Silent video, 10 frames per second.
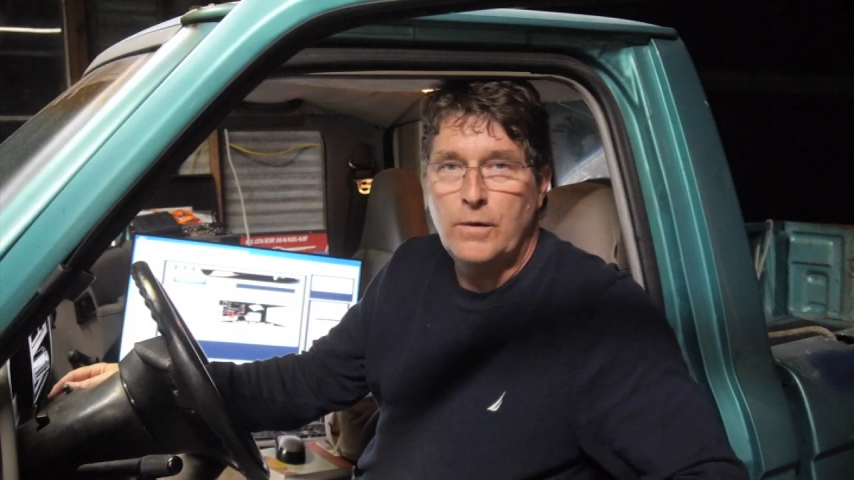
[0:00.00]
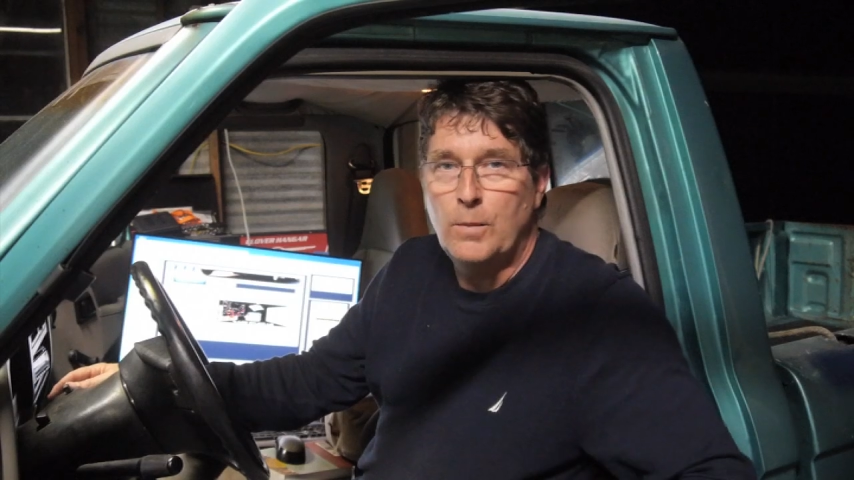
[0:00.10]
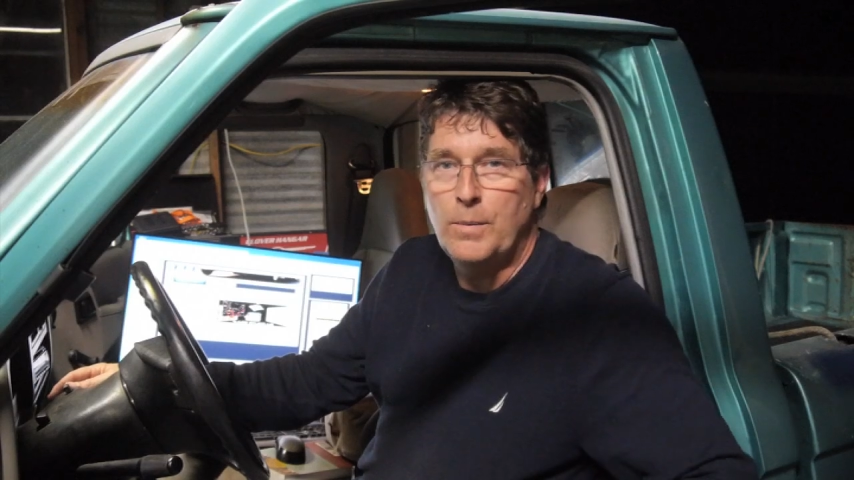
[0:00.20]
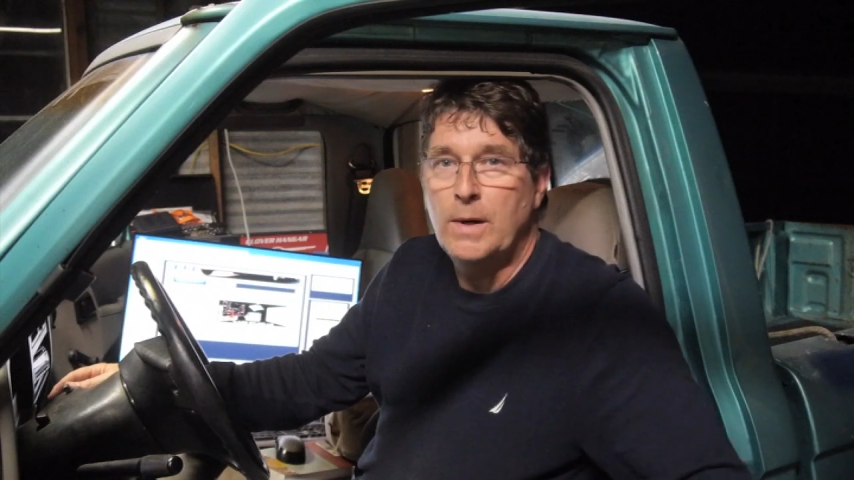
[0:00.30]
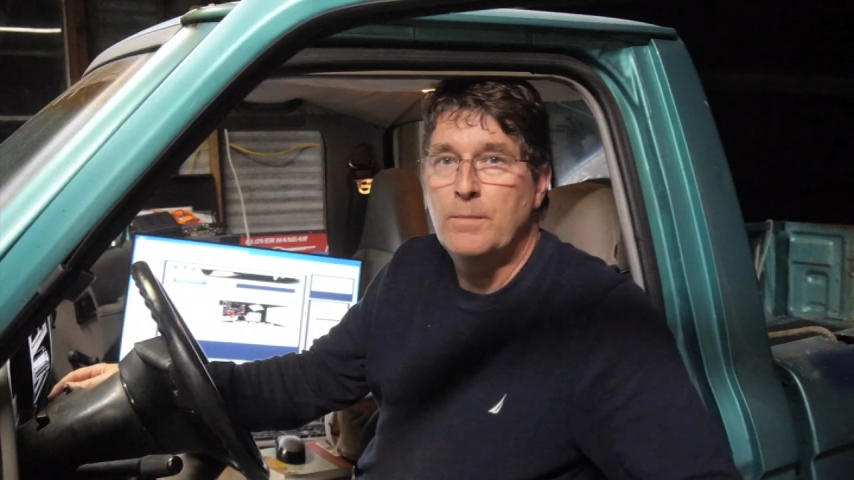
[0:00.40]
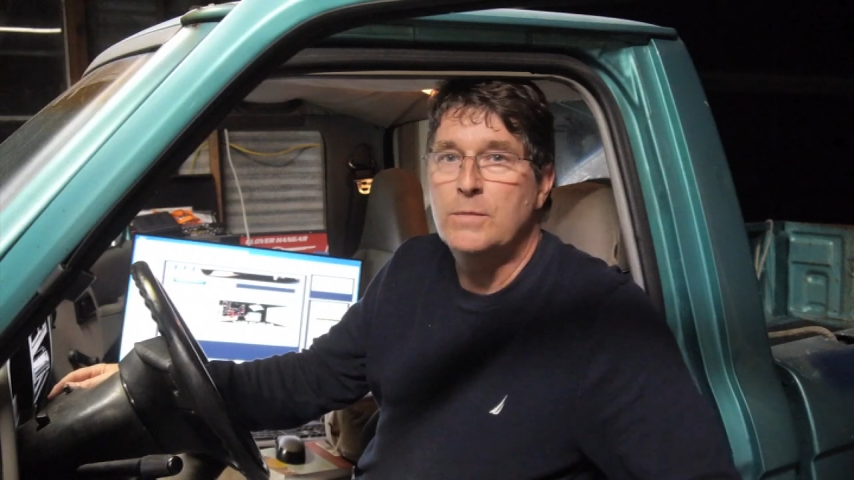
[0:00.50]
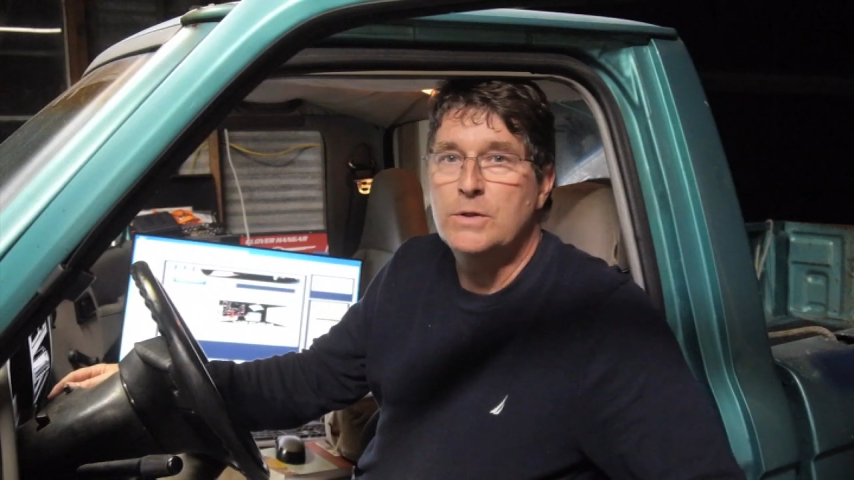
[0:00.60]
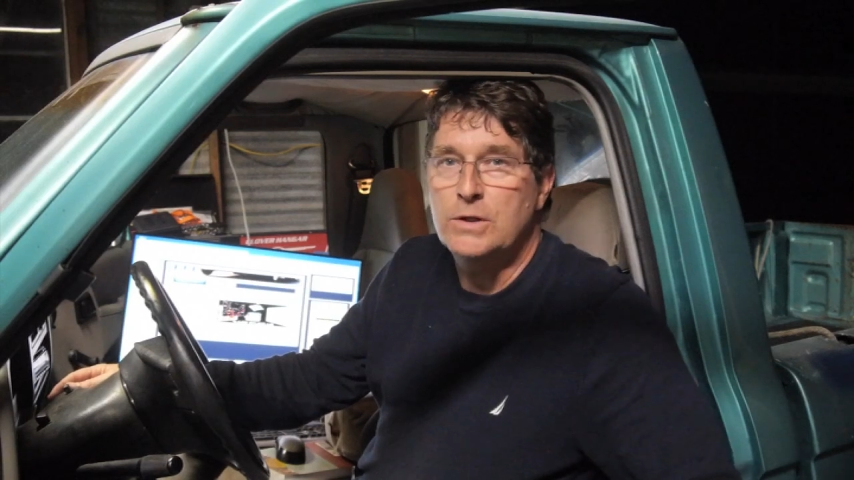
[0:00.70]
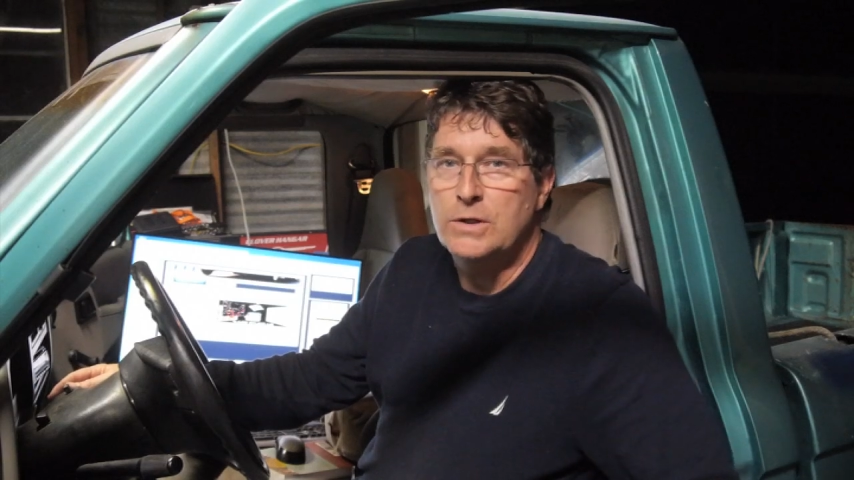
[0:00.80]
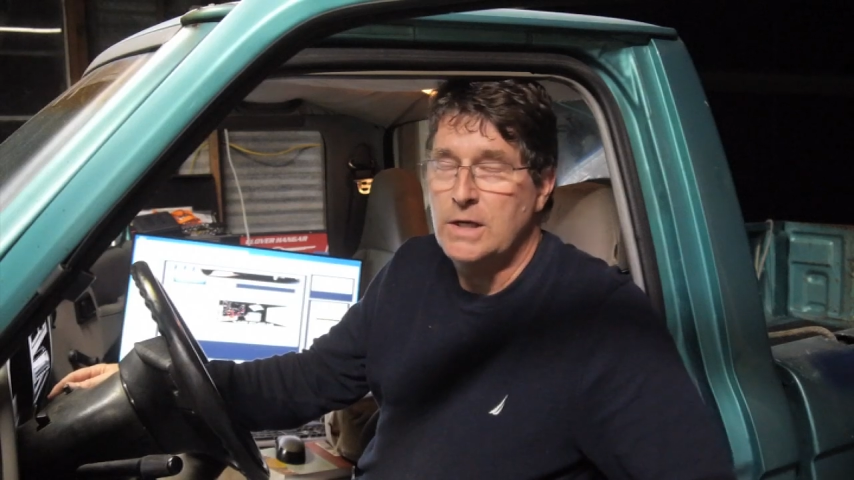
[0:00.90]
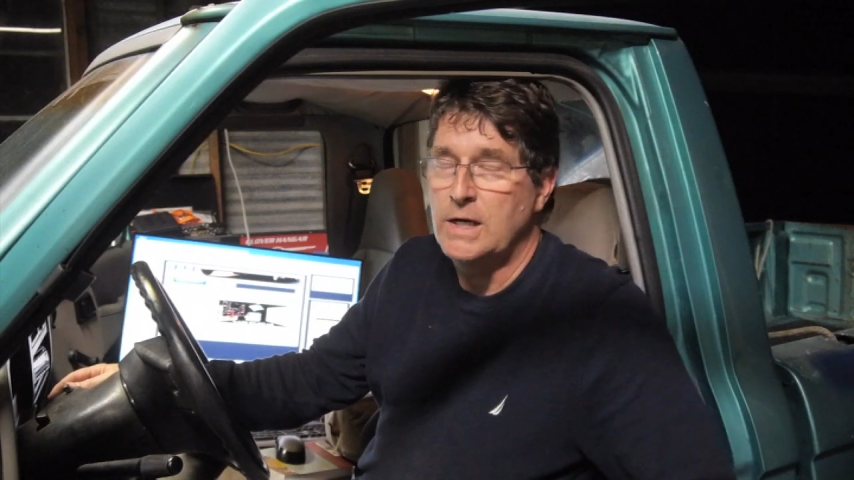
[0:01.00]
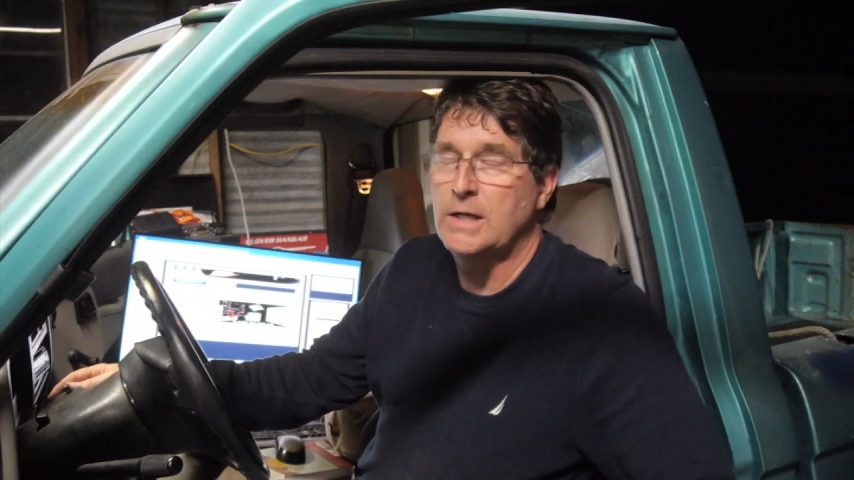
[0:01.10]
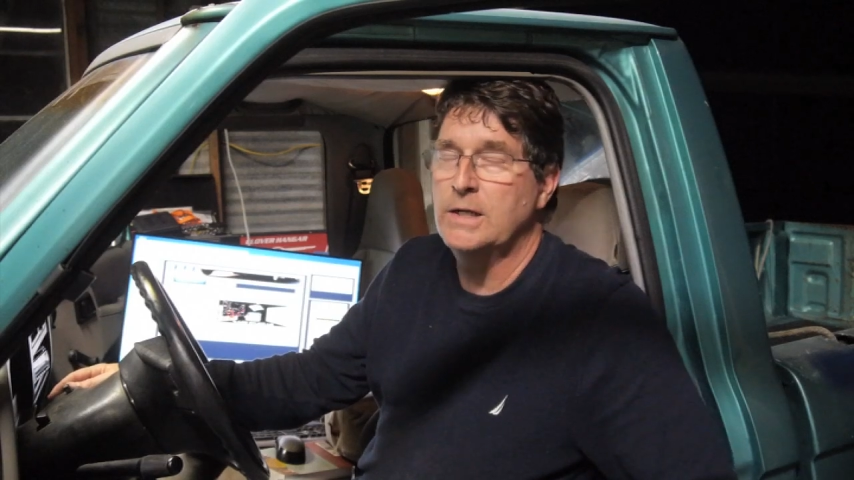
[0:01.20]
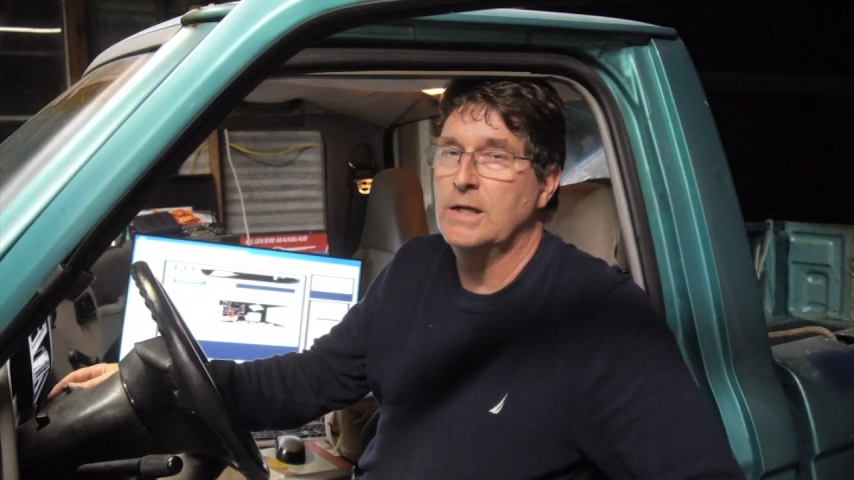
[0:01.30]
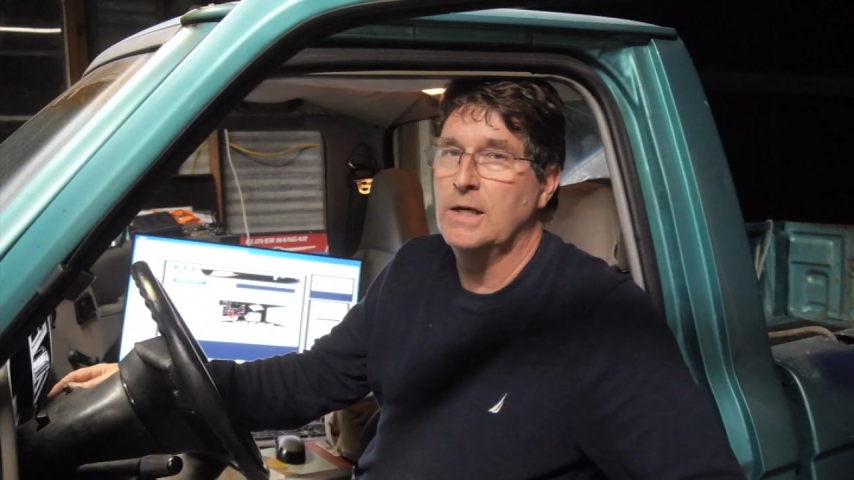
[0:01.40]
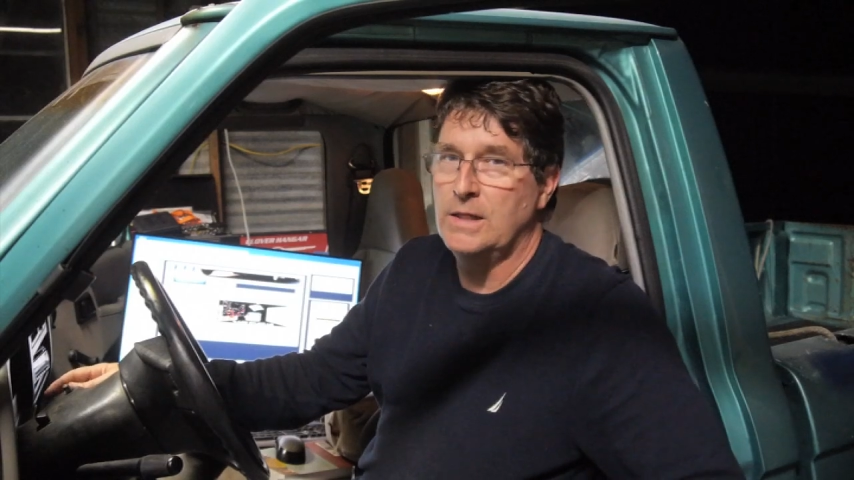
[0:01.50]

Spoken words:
fuel pump turn on